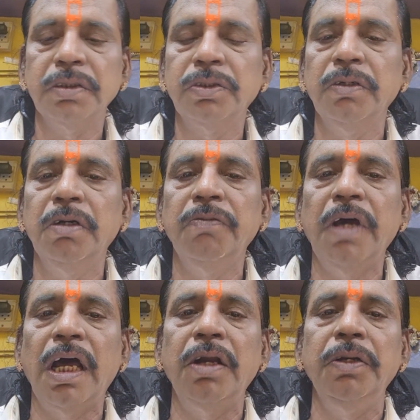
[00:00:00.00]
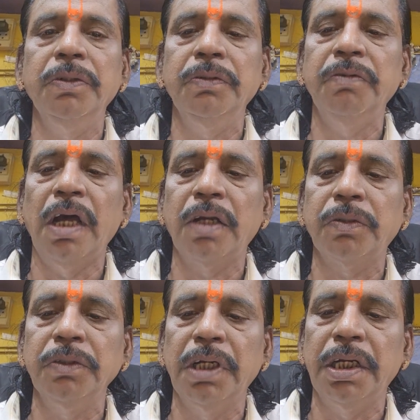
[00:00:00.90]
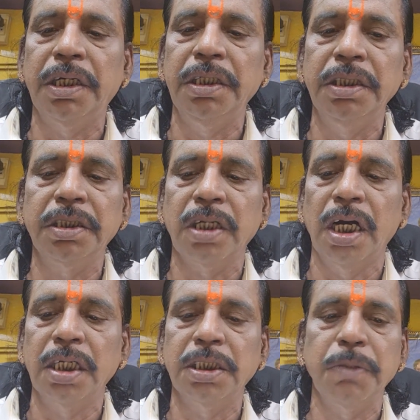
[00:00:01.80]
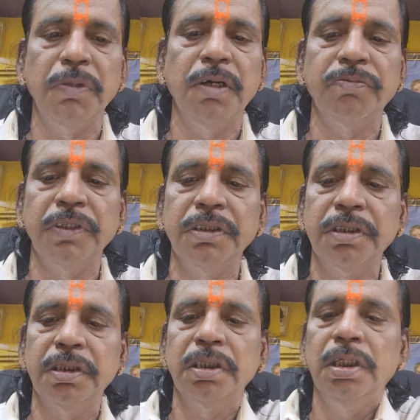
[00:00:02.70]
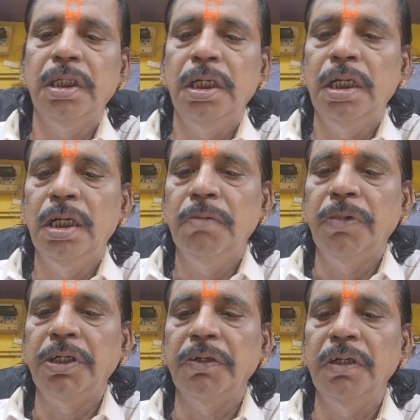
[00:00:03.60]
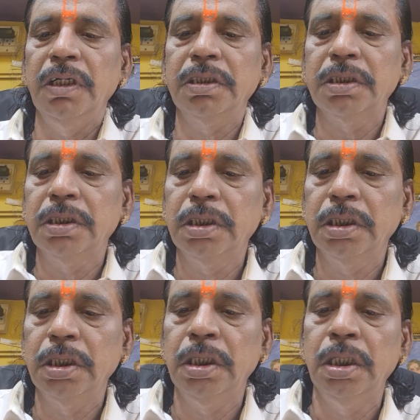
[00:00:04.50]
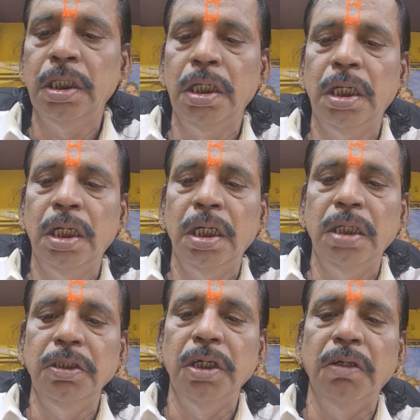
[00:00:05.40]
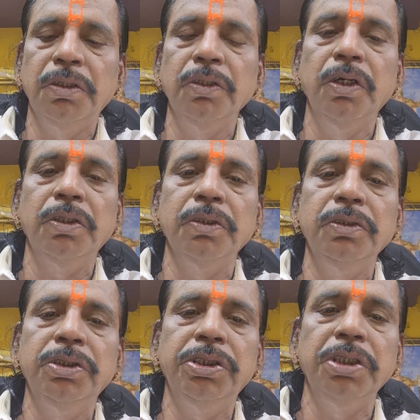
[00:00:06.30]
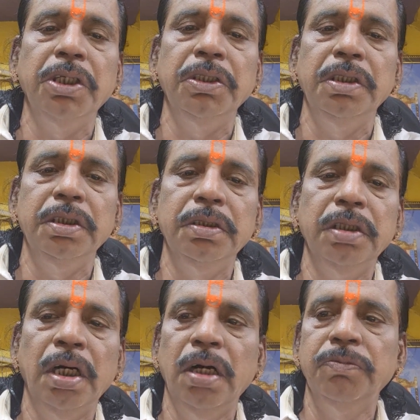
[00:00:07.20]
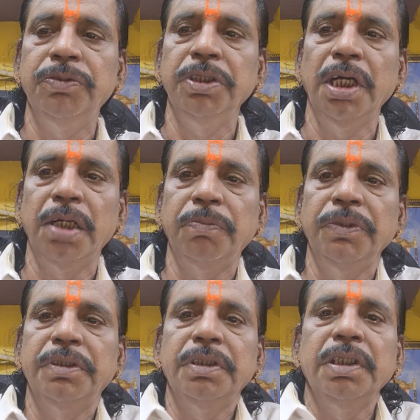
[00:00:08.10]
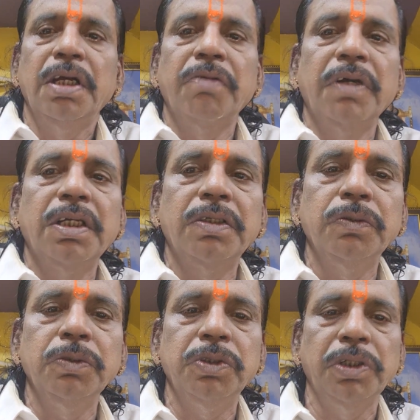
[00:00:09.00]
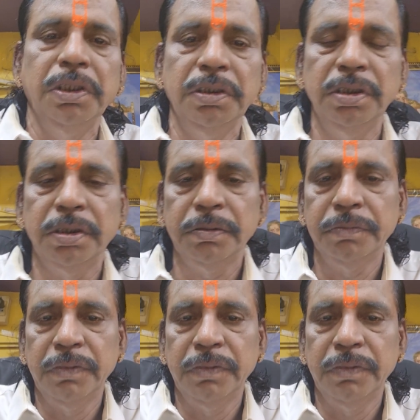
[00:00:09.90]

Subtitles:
So where to get to this cognizable offense particulars? You have to go to schedule of CRPC. There were two schedules.